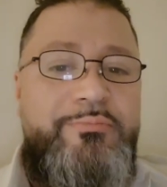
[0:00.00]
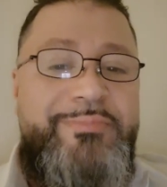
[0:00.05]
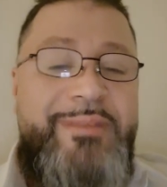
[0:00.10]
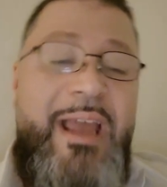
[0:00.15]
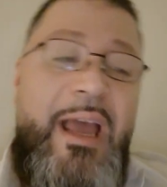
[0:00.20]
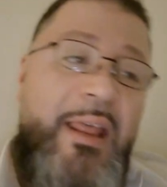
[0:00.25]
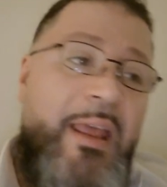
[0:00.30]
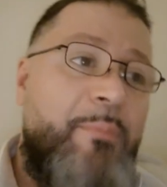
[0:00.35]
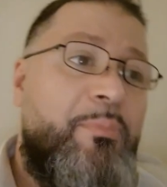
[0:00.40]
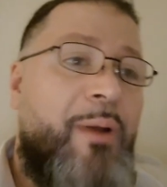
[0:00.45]

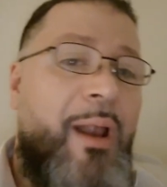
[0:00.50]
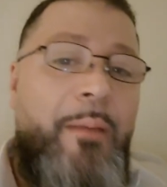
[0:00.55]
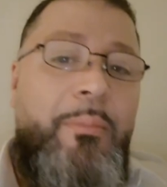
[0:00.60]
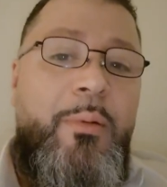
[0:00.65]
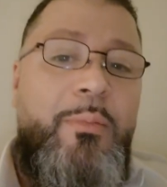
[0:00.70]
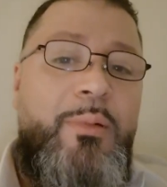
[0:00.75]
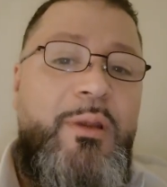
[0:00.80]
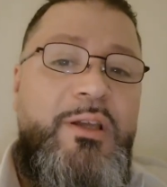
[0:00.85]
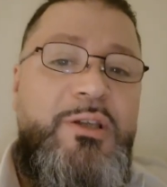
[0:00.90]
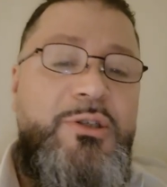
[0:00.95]
Yeah, they
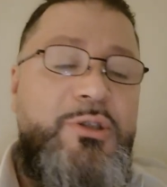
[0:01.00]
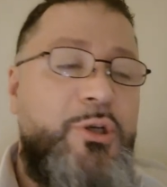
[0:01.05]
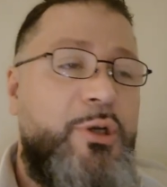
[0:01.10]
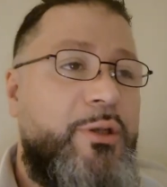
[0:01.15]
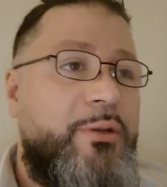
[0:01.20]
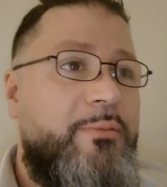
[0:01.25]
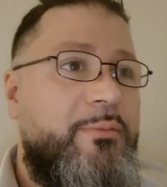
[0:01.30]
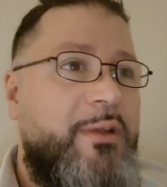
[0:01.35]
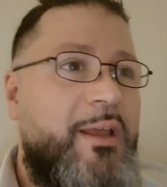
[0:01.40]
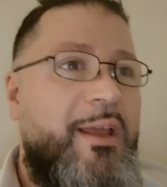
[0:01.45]
probably
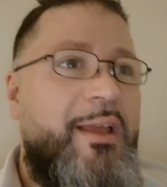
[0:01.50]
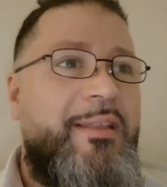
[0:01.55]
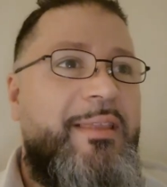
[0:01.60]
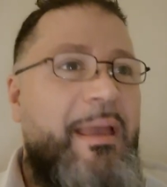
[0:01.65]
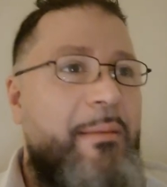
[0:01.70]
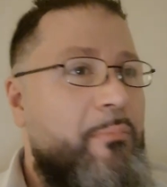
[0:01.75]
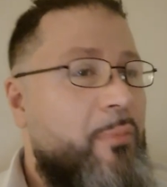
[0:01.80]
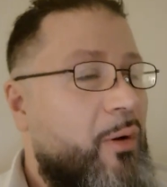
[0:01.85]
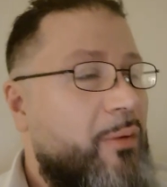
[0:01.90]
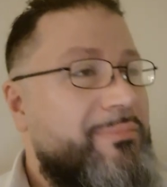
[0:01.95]
should.
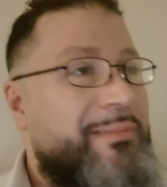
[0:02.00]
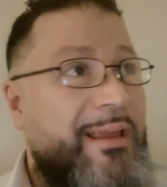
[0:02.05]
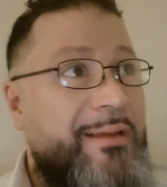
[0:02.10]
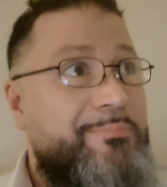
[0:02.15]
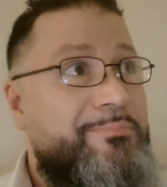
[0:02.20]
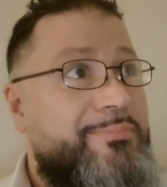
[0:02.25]
They